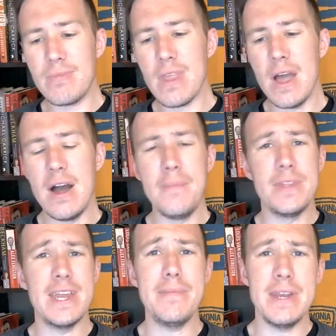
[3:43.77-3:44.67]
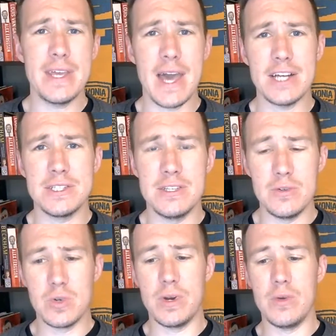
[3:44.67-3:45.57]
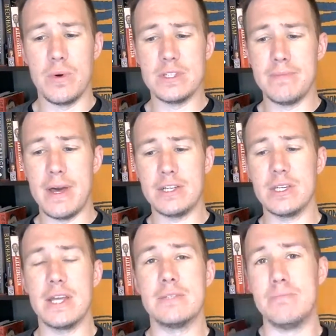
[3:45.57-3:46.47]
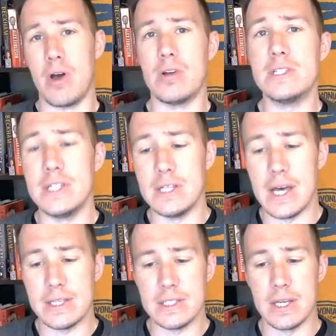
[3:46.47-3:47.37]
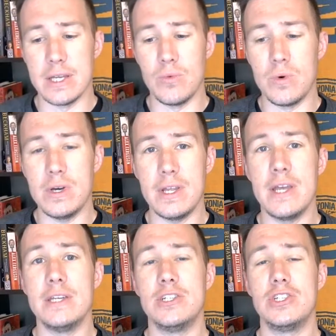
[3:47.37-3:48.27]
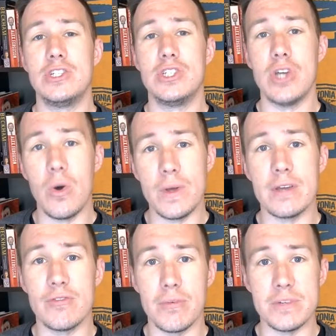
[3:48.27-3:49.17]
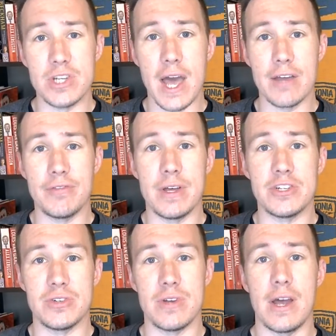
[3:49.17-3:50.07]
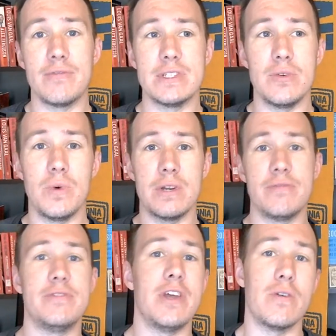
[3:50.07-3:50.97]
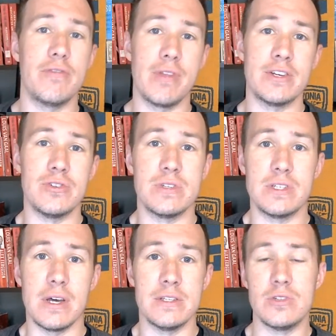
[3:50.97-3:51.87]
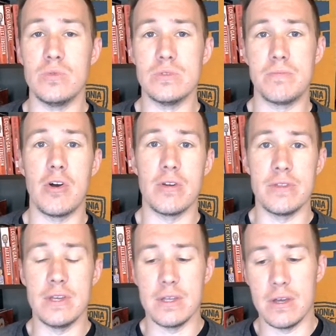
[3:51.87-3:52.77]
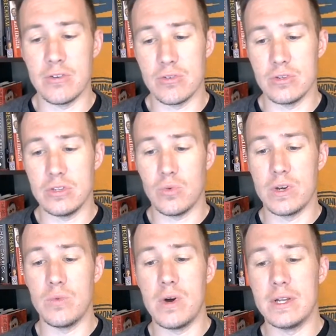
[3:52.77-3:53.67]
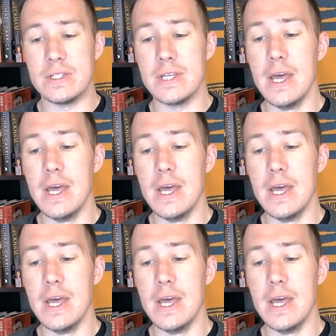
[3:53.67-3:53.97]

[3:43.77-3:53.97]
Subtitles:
Did anybody catch the U21s match against Barnsley last night? What a showing from Jack Fletcher, obviously one of Darren Fletcher's sons, who was part of the under 21s.